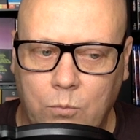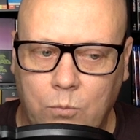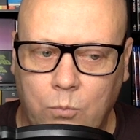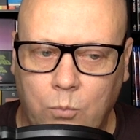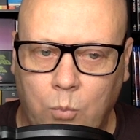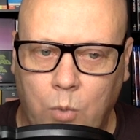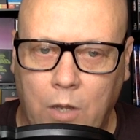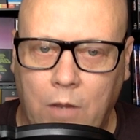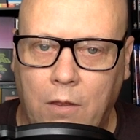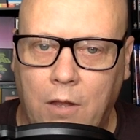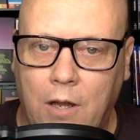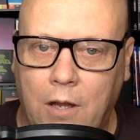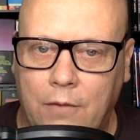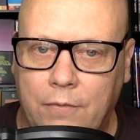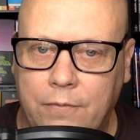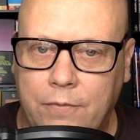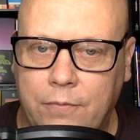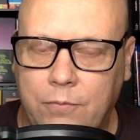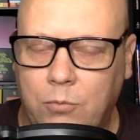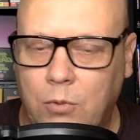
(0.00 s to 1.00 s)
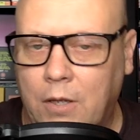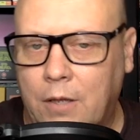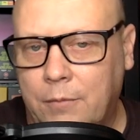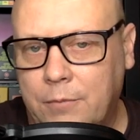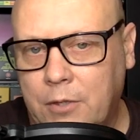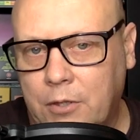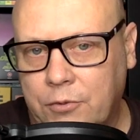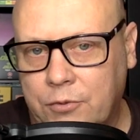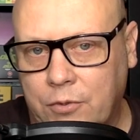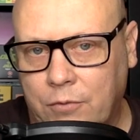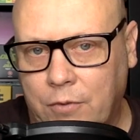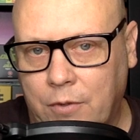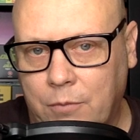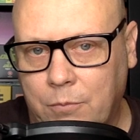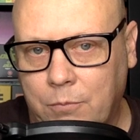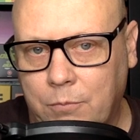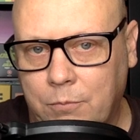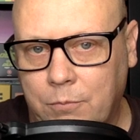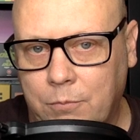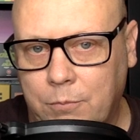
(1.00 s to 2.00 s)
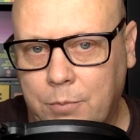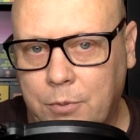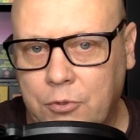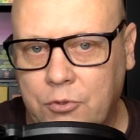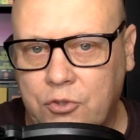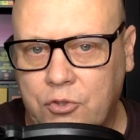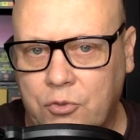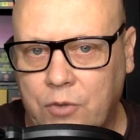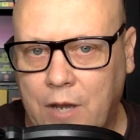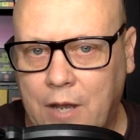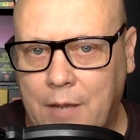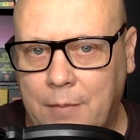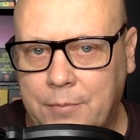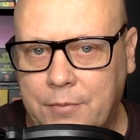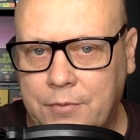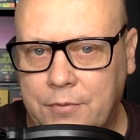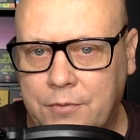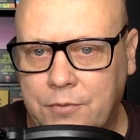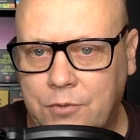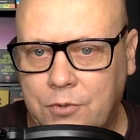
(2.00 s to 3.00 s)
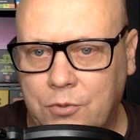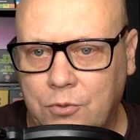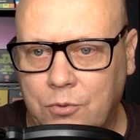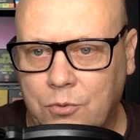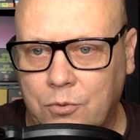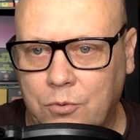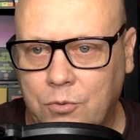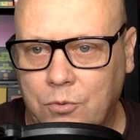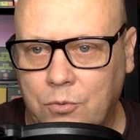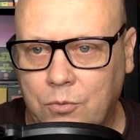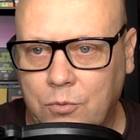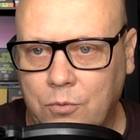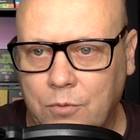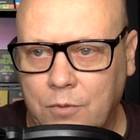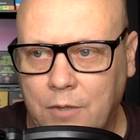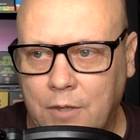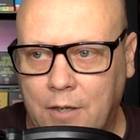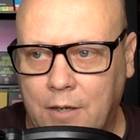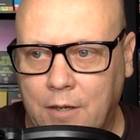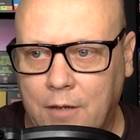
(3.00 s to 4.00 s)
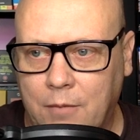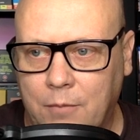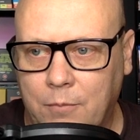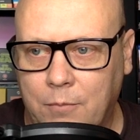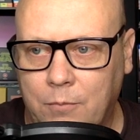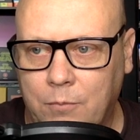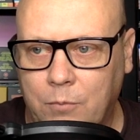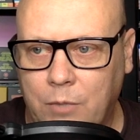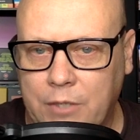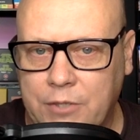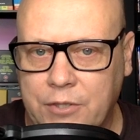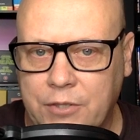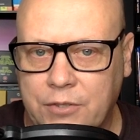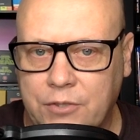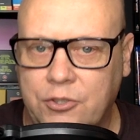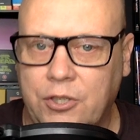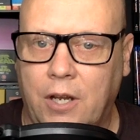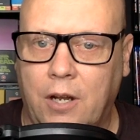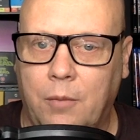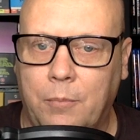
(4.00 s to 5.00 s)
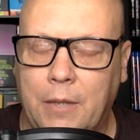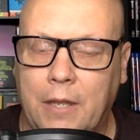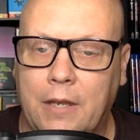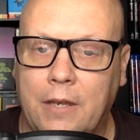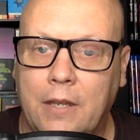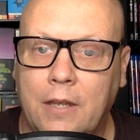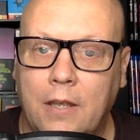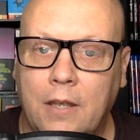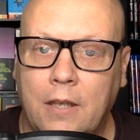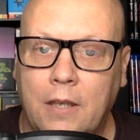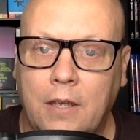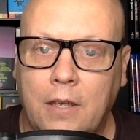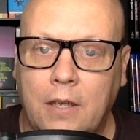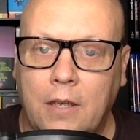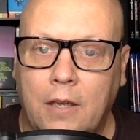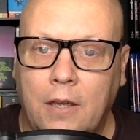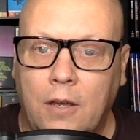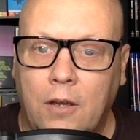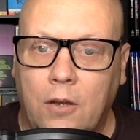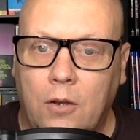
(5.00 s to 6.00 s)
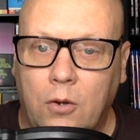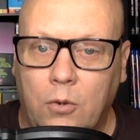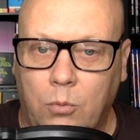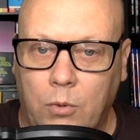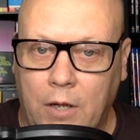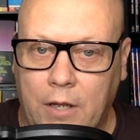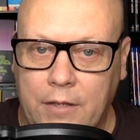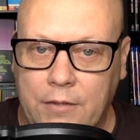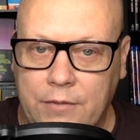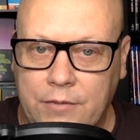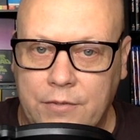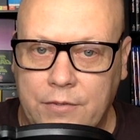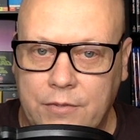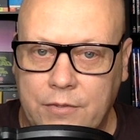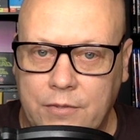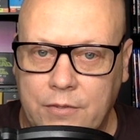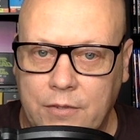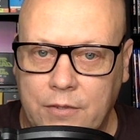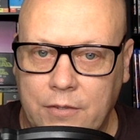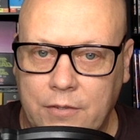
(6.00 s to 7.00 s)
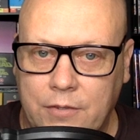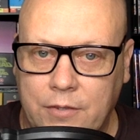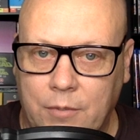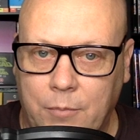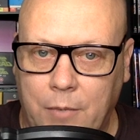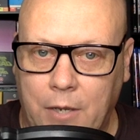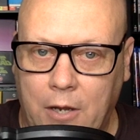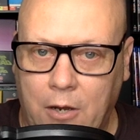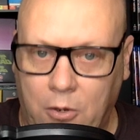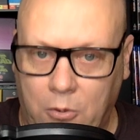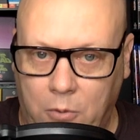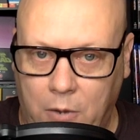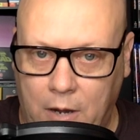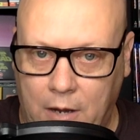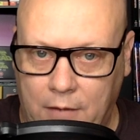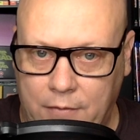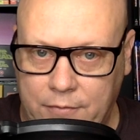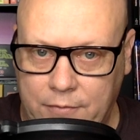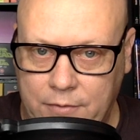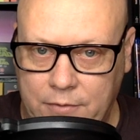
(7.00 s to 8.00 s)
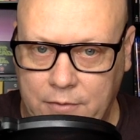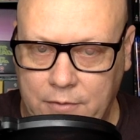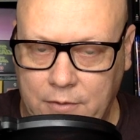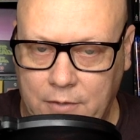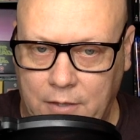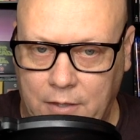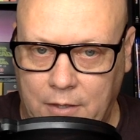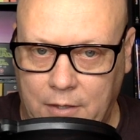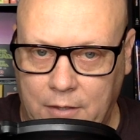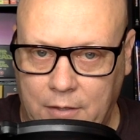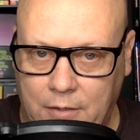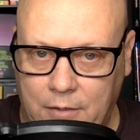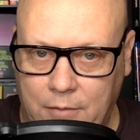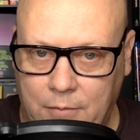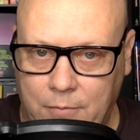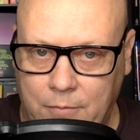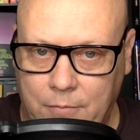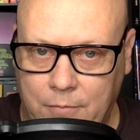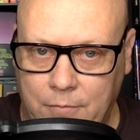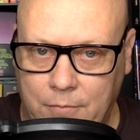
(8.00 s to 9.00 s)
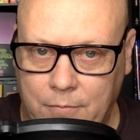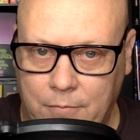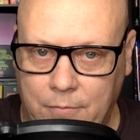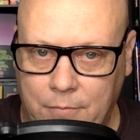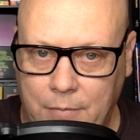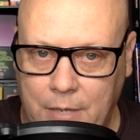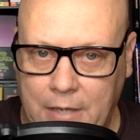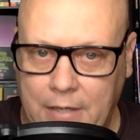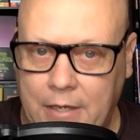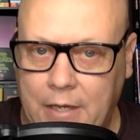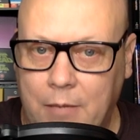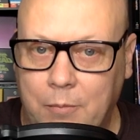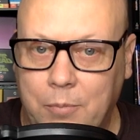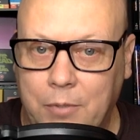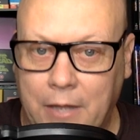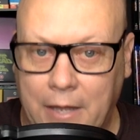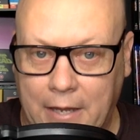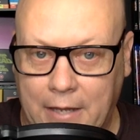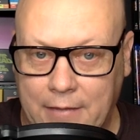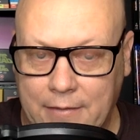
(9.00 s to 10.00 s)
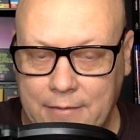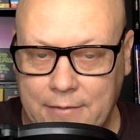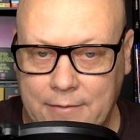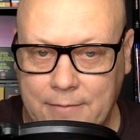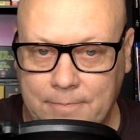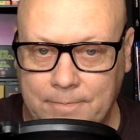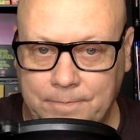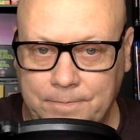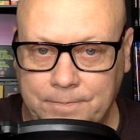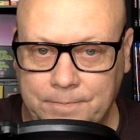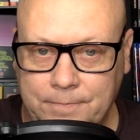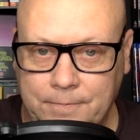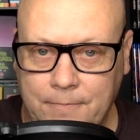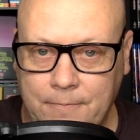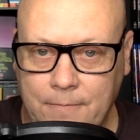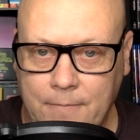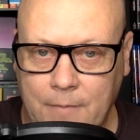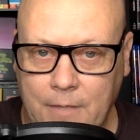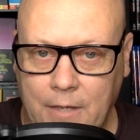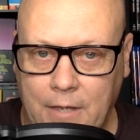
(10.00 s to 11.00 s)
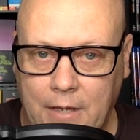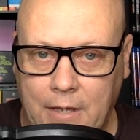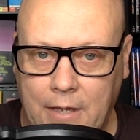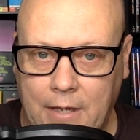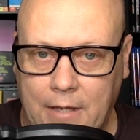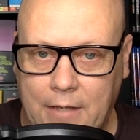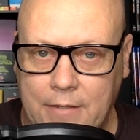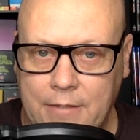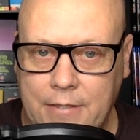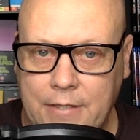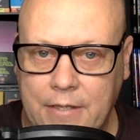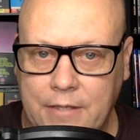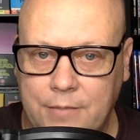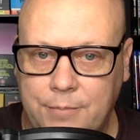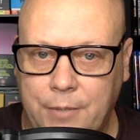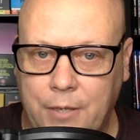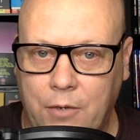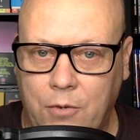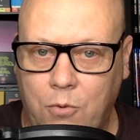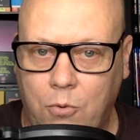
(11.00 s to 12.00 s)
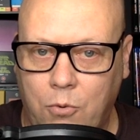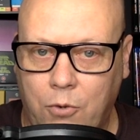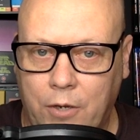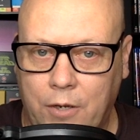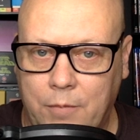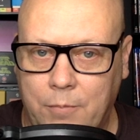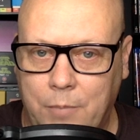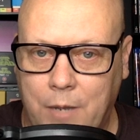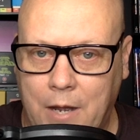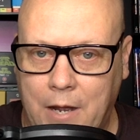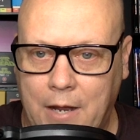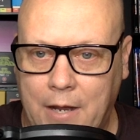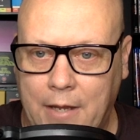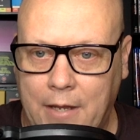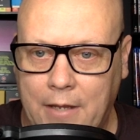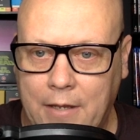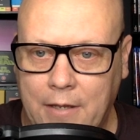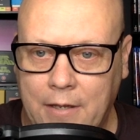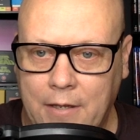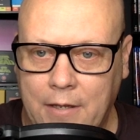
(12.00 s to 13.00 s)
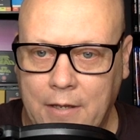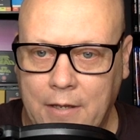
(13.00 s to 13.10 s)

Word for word: well off, well, you know, sort of a bootstraps to um, riches gentleman who runs some aircraft um, making plants. And he is being courted by